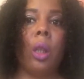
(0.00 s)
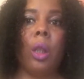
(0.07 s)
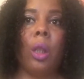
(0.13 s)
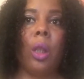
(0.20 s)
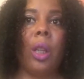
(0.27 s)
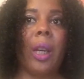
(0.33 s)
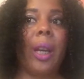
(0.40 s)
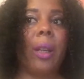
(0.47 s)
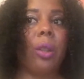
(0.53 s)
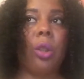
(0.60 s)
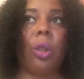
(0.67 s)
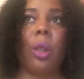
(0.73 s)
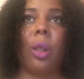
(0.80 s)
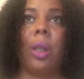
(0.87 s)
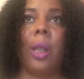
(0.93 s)
you
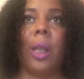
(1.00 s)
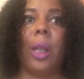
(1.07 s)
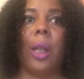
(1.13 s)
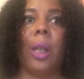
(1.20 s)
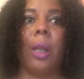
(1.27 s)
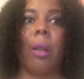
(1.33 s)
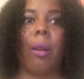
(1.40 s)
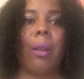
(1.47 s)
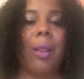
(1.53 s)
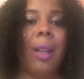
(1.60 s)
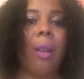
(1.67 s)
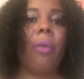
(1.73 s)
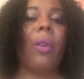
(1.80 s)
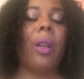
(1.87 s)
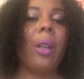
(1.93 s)
actually are
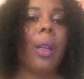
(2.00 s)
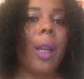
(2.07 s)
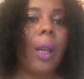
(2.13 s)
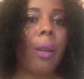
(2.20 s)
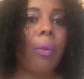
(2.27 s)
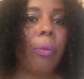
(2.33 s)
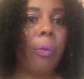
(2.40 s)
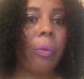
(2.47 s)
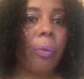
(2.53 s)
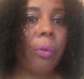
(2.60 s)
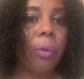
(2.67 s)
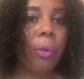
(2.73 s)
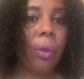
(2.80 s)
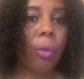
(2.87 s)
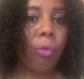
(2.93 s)
living in
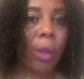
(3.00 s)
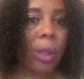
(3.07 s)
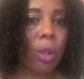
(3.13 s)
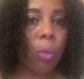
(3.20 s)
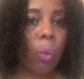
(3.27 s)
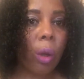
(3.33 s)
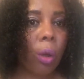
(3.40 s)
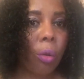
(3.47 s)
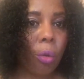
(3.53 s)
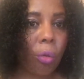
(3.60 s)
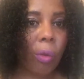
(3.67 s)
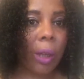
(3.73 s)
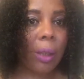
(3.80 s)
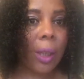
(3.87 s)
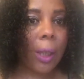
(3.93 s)
the rich world
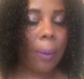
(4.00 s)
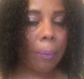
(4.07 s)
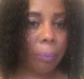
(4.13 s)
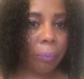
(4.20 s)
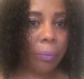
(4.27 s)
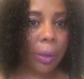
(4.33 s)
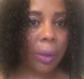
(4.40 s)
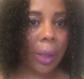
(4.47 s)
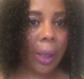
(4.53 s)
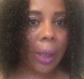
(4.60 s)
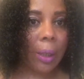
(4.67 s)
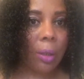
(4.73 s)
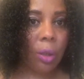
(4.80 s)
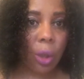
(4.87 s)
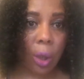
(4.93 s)
already,
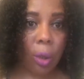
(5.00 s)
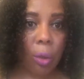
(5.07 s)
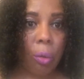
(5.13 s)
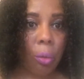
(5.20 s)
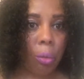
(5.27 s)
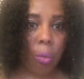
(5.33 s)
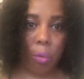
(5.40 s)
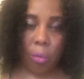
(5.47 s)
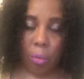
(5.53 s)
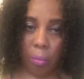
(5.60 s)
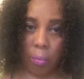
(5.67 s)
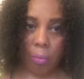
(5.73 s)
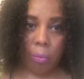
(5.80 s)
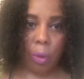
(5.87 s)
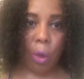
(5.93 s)
okay? So
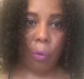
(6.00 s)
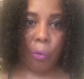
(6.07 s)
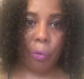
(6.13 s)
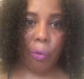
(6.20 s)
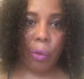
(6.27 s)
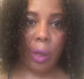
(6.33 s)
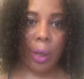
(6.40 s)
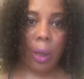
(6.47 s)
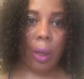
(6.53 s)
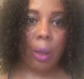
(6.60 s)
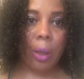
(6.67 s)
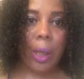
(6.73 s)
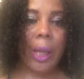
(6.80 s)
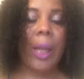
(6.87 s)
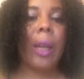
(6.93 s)
go for it,
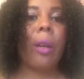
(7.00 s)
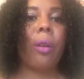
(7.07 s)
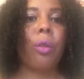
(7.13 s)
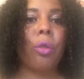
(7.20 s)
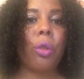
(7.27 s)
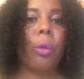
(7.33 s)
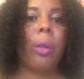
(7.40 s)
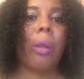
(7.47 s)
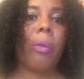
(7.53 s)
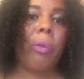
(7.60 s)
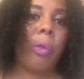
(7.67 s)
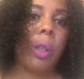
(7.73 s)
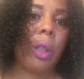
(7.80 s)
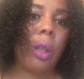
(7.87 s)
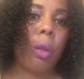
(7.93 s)
okay? And I'll do another
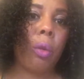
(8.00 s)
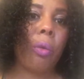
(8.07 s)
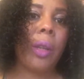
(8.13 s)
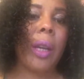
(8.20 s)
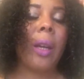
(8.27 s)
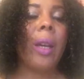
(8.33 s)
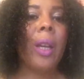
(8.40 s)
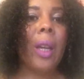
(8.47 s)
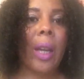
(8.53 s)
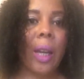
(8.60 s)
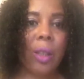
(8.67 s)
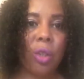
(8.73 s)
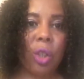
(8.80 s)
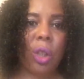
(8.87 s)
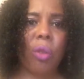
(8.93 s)
video on that
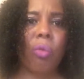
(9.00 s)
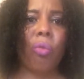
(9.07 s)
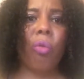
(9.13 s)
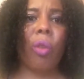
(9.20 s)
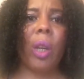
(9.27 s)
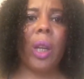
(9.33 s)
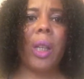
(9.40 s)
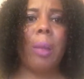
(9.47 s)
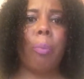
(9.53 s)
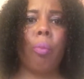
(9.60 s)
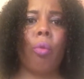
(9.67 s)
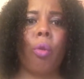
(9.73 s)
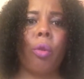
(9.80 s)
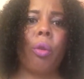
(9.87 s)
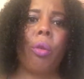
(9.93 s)
and just really
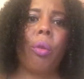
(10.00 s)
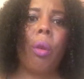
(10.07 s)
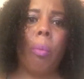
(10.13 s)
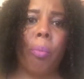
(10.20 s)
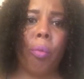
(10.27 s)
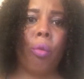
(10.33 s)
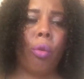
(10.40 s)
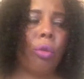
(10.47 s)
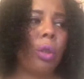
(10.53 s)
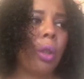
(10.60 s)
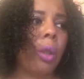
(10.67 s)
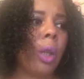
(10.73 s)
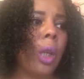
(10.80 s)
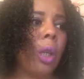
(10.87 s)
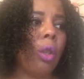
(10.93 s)

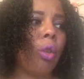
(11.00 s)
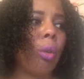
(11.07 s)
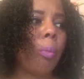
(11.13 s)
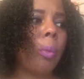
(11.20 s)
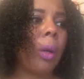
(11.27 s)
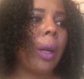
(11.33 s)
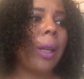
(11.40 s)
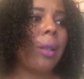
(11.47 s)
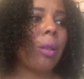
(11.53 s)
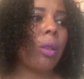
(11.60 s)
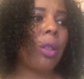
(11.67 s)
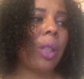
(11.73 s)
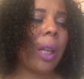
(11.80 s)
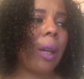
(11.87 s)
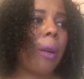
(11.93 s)
broaden your
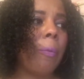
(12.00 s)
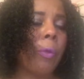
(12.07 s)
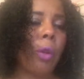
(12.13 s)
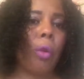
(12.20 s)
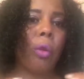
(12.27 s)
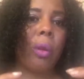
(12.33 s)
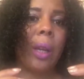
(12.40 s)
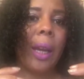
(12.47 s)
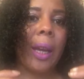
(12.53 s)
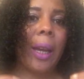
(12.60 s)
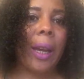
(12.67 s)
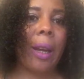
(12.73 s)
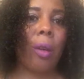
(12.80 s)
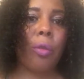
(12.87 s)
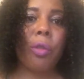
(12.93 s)
mindset on
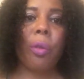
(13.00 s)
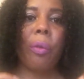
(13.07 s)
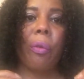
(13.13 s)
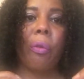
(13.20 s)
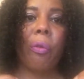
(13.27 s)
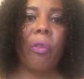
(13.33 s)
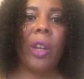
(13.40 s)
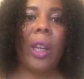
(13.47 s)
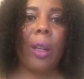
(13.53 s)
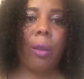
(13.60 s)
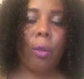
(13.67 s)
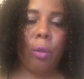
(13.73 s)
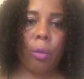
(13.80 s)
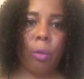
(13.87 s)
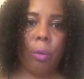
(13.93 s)
how to
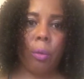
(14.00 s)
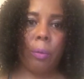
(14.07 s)
feel,